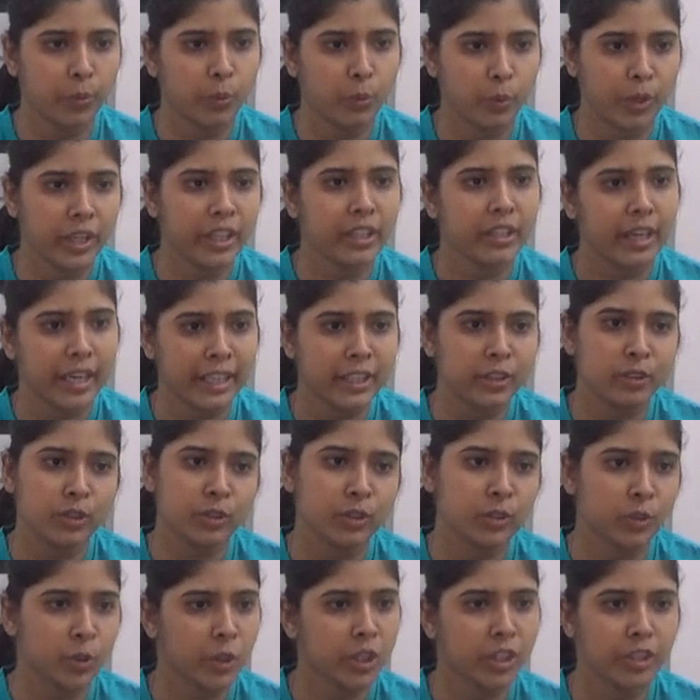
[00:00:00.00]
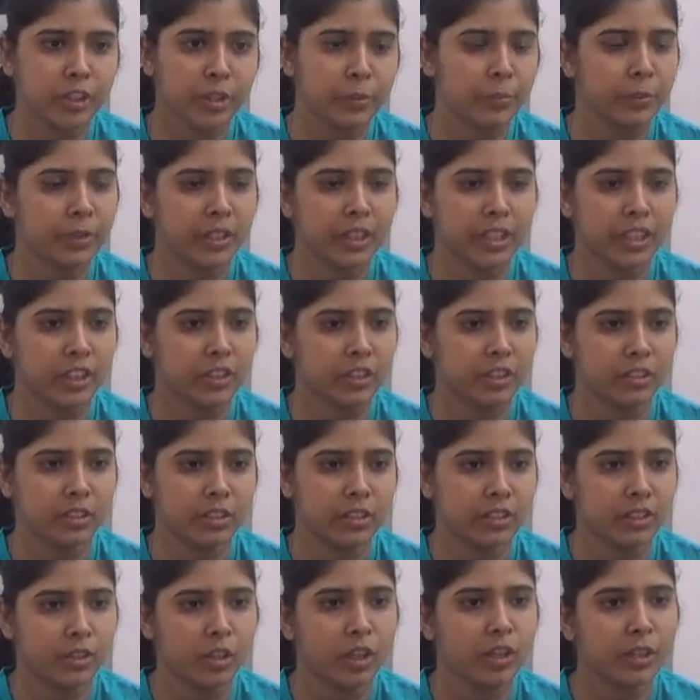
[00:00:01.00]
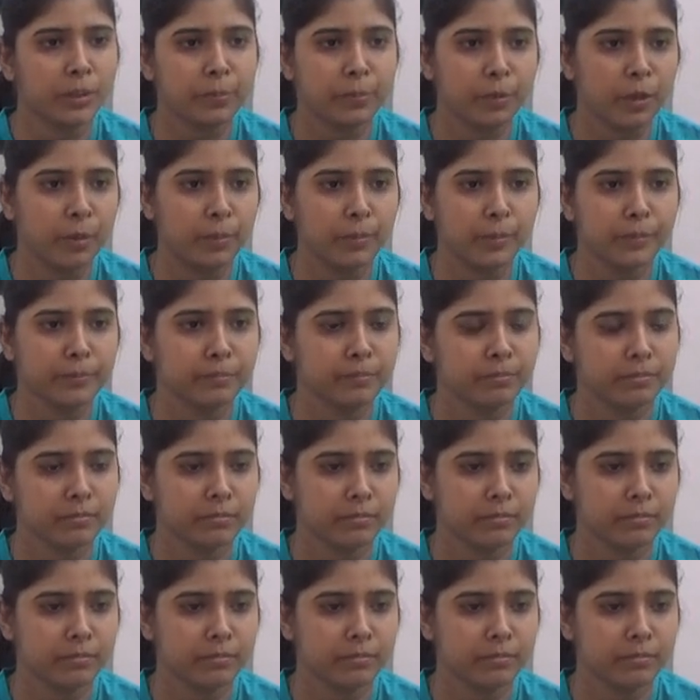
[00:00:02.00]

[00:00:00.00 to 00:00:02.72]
going rice also in drip irrigation. It's not a problem.